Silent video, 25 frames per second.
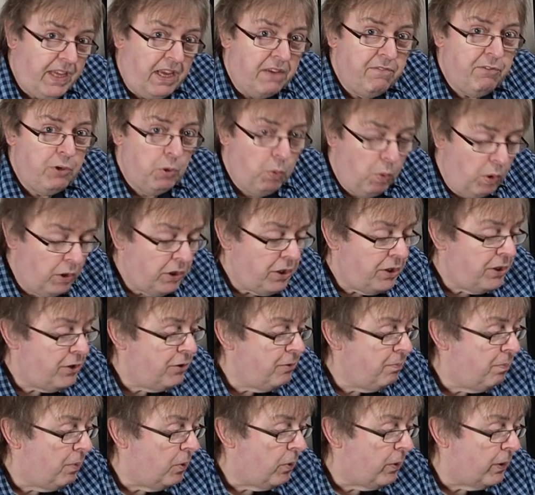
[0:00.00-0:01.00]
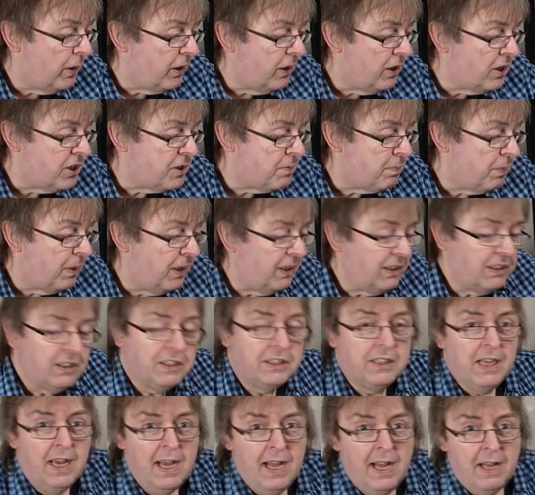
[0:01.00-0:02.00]
if you want to do borderless
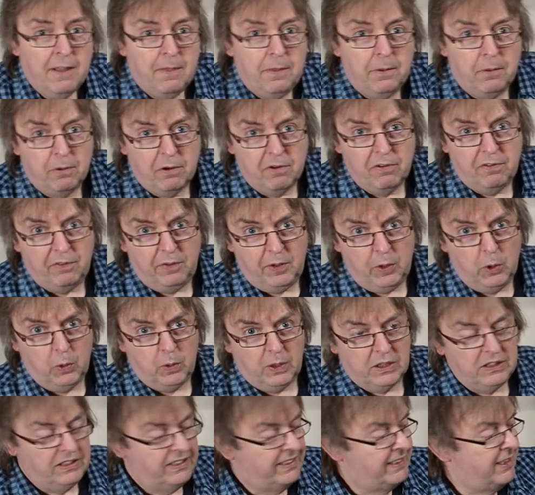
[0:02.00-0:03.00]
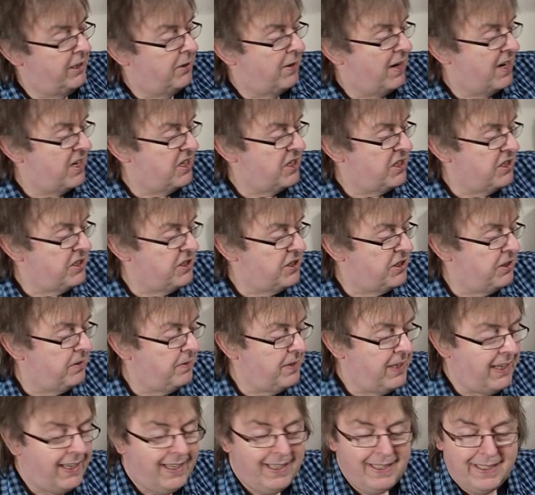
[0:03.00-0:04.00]
prints, there are a few considerations
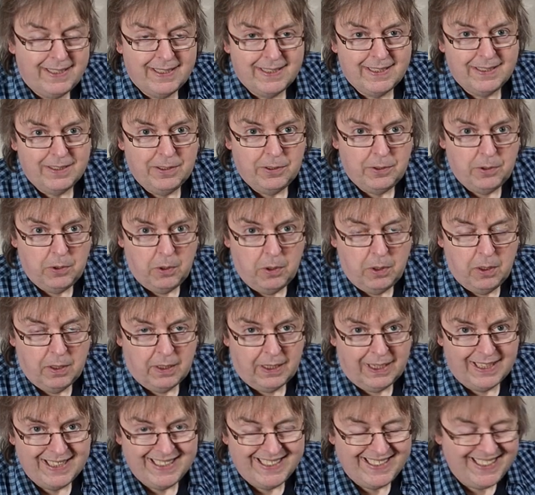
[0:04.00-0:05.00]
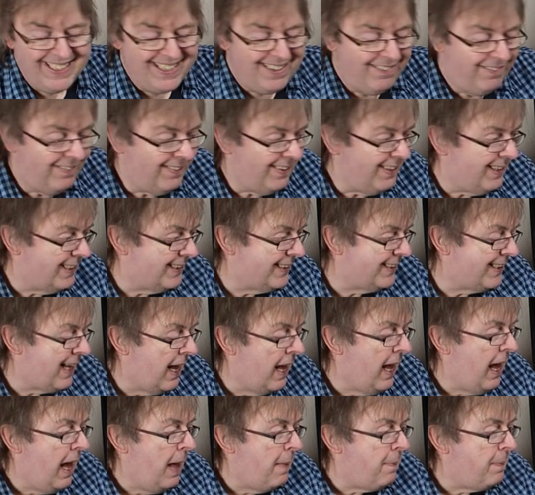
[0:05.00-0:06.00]
you need to consider first.
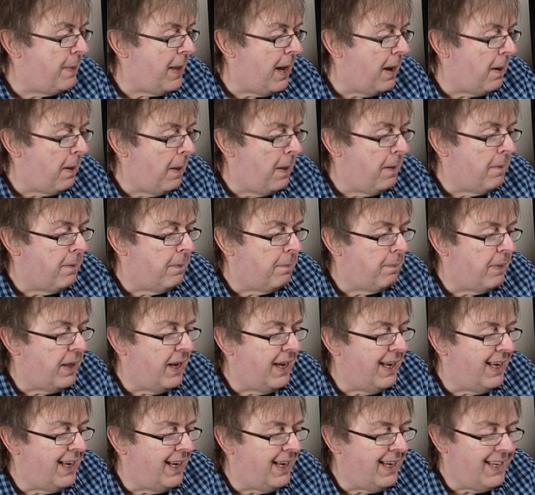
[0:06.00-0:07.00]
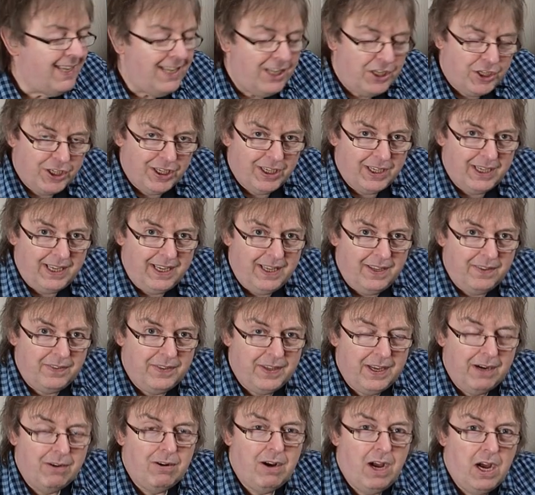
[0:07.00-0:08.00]
Now, initially,
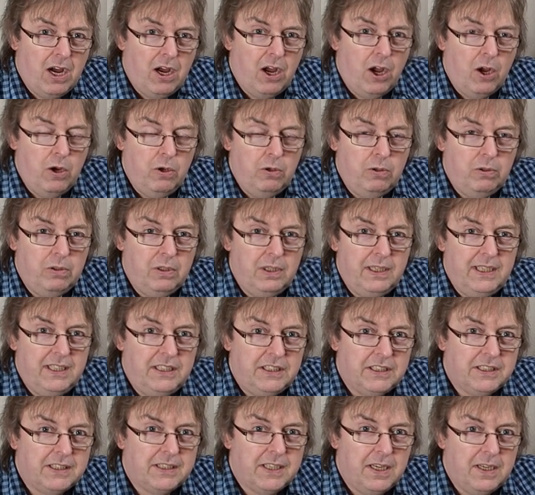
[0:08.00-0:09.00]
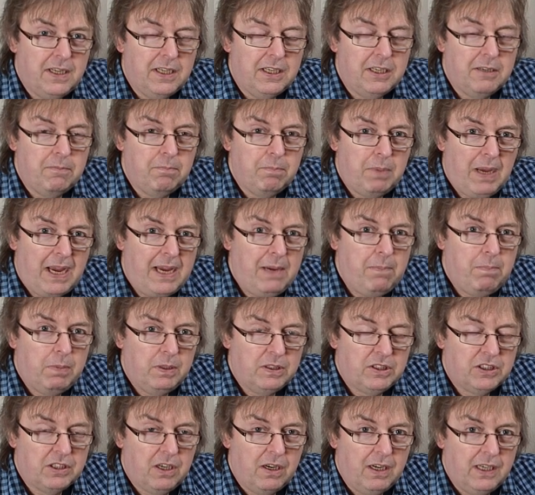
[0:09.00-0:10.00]
there are only certain
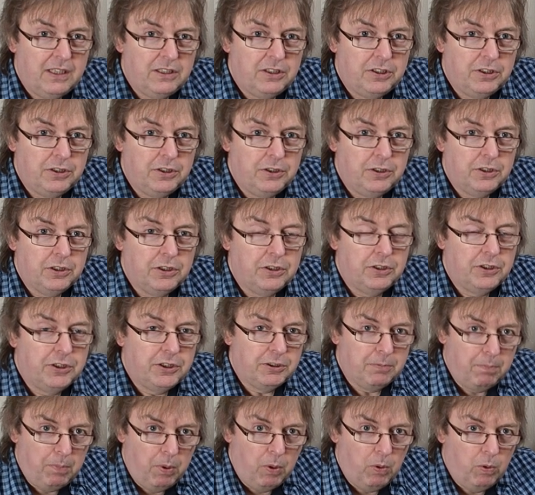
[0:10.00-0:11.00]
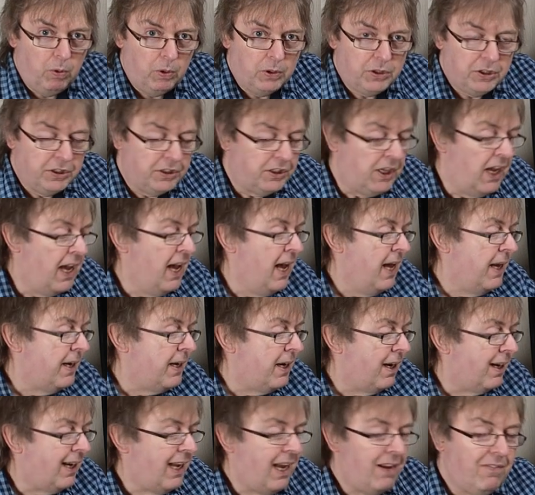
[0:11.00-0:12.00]
paper sizes supported.
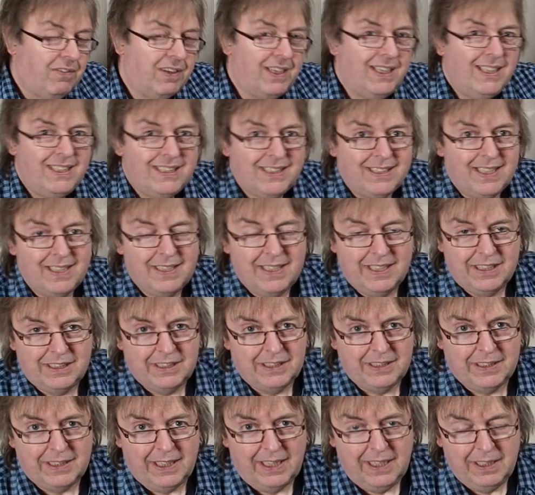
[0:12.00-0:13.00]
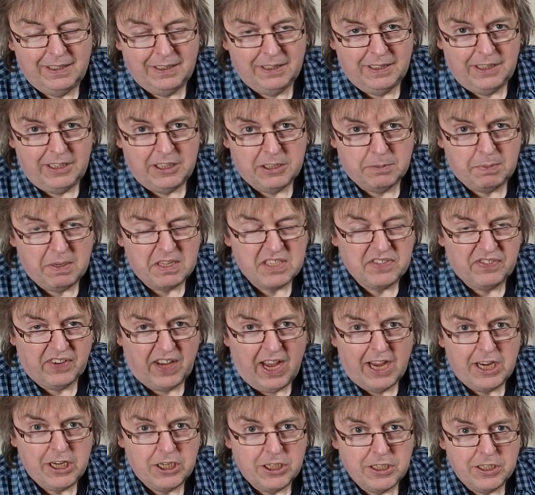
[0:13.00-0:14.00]
Now, I'll have a list of this in the
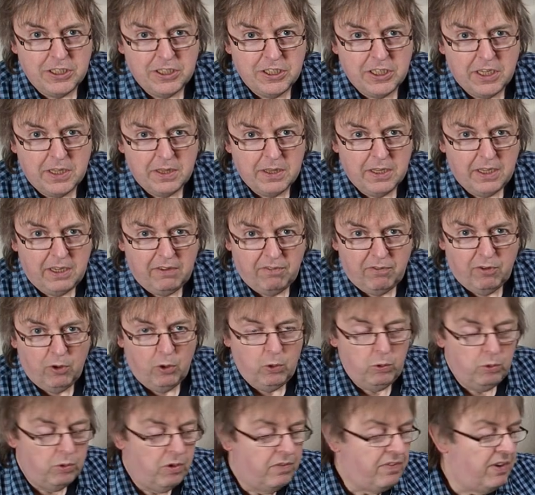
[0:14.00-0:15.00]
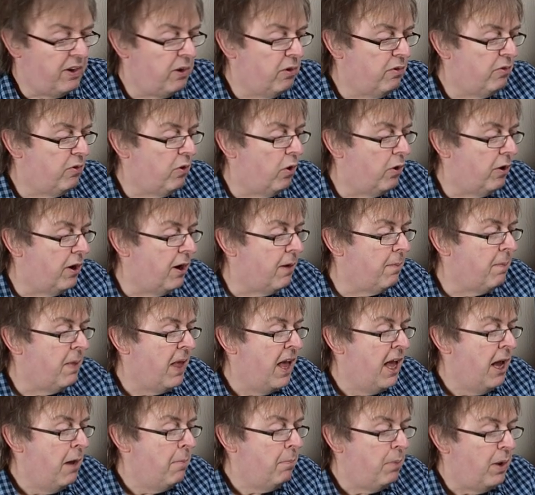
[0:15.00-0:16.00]
specifications in the full review for it.
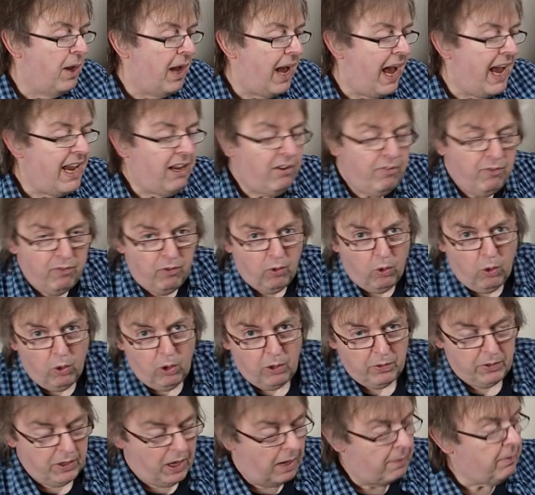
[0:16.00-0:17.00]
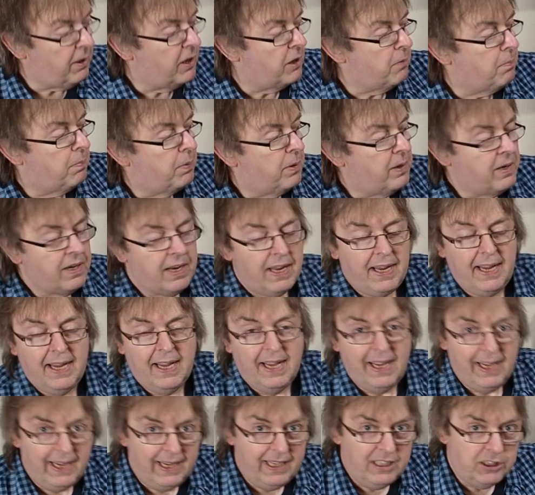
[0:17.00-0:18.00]
But A4 that I'm going to print
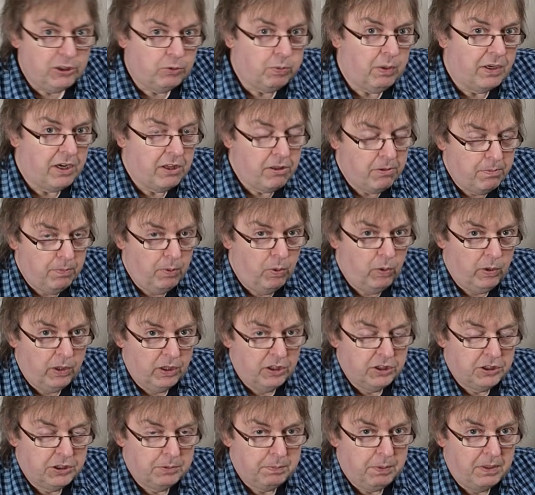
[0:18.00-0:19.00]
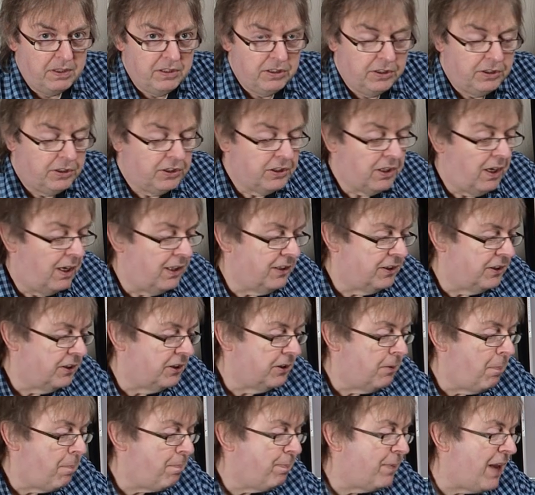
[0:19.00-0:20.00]
here is one of the borderless printed
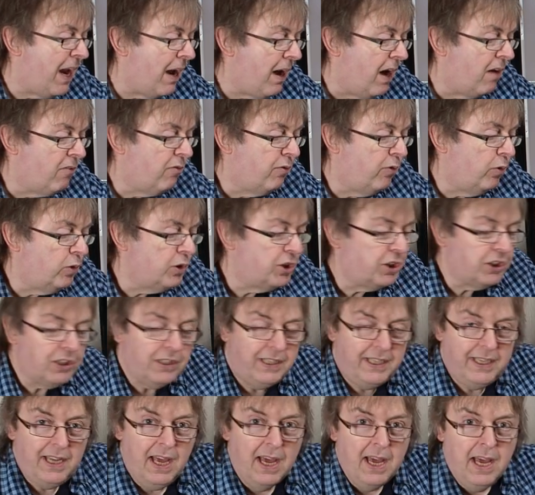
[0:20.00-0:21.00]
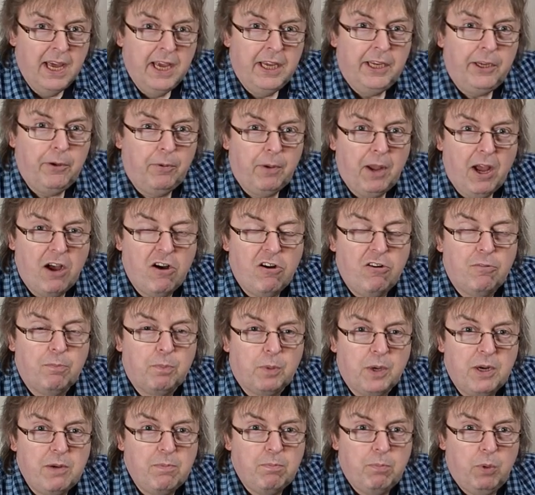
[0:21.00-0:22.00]
sizes. Now, unfortunately, you
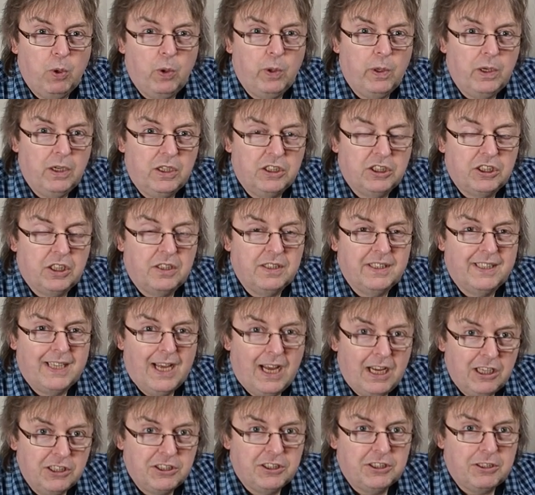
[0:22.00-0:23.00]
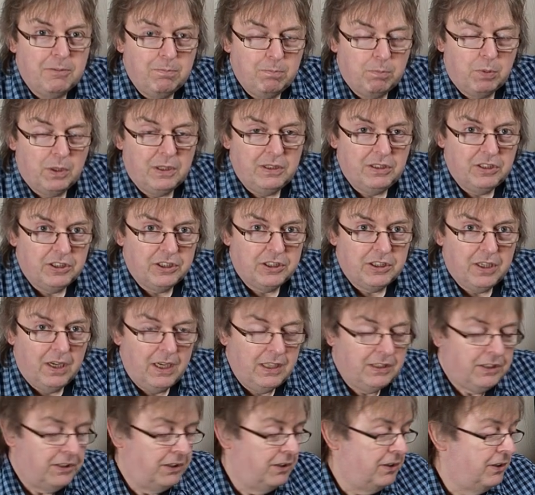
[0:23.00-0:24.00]
can't print borderless on custom print
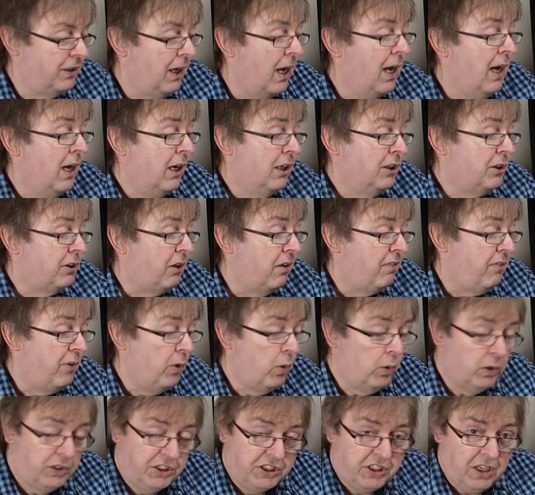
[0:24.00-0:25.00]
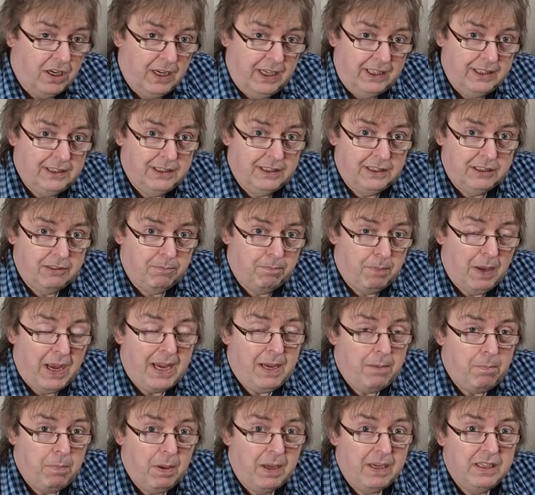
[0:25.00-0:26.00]
sizes. So if your size of
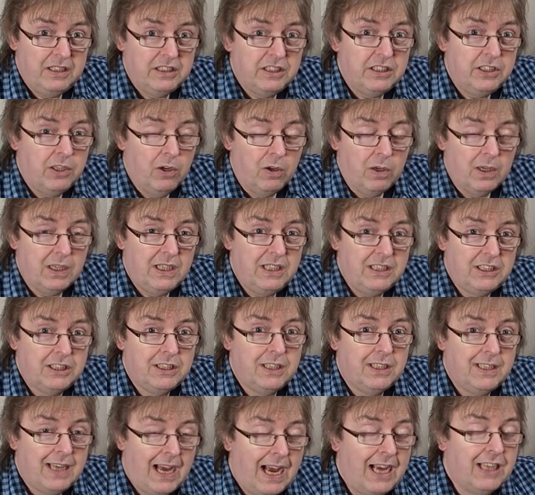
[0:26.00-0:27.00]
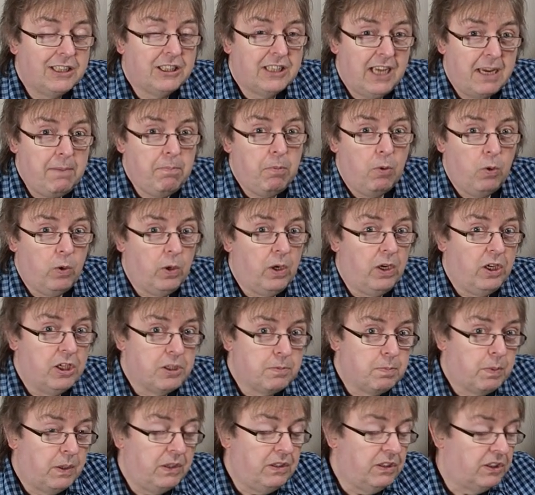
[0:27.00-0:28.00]
paper is not listed as a
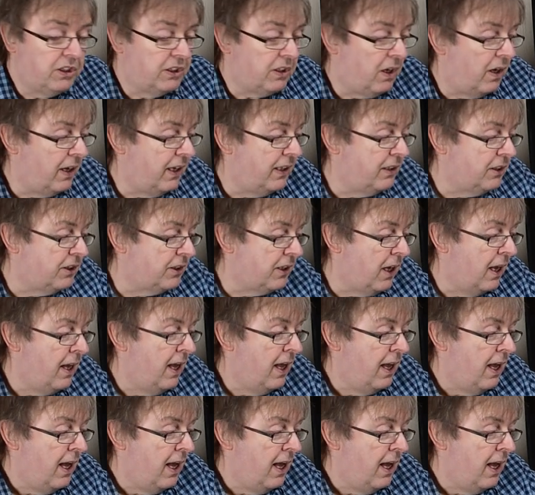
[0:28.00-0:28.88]
borderless print size,